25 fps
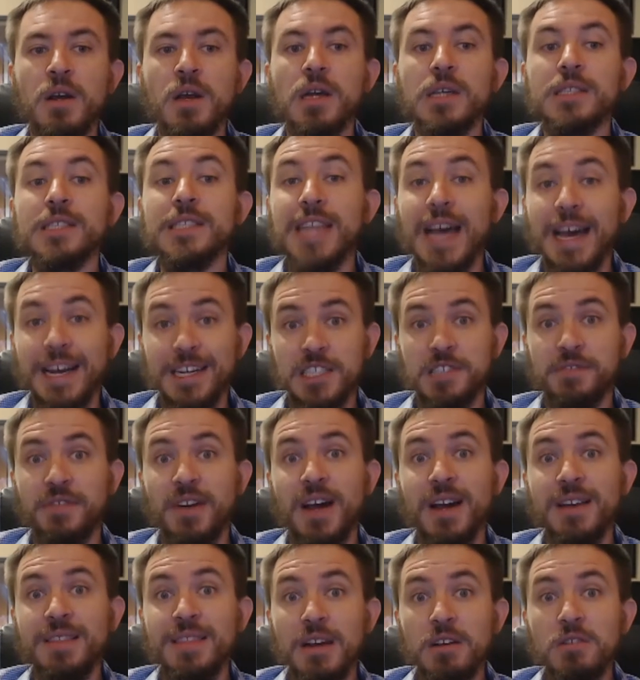
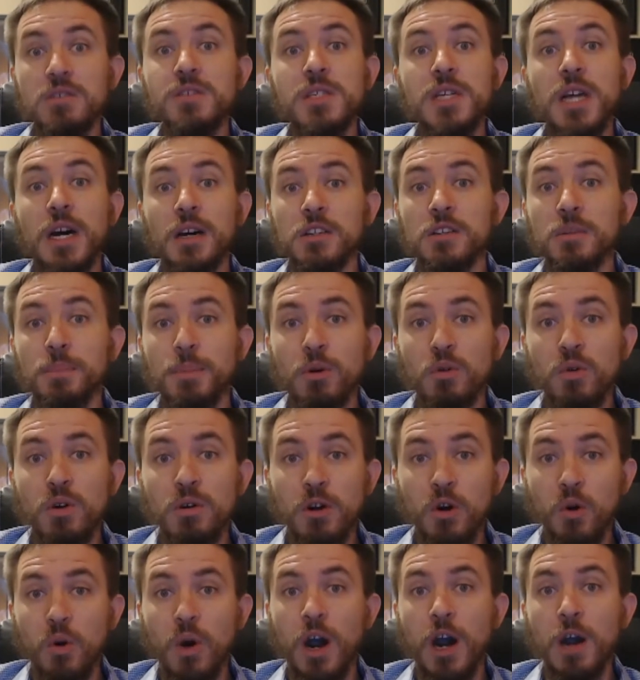satisfying their deductible
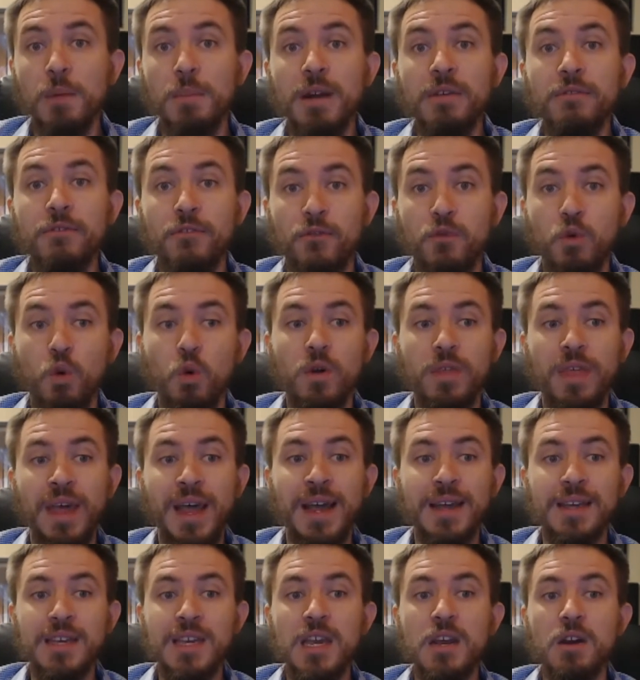requirement for
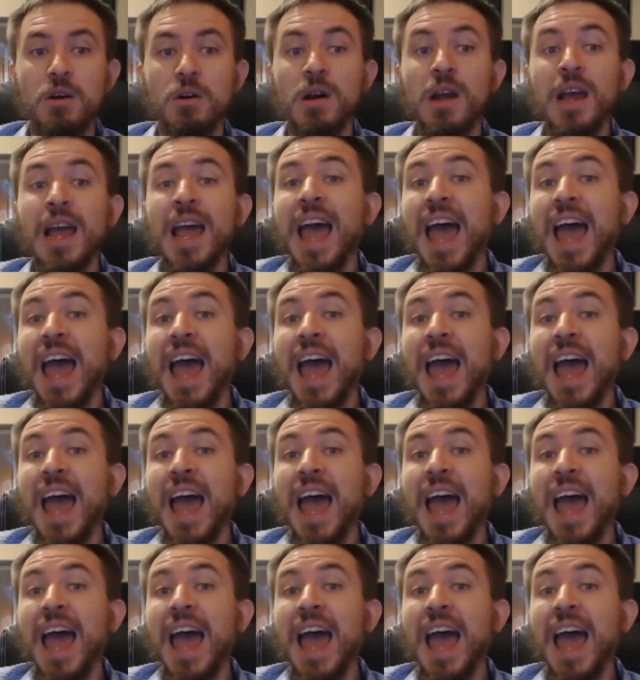that year.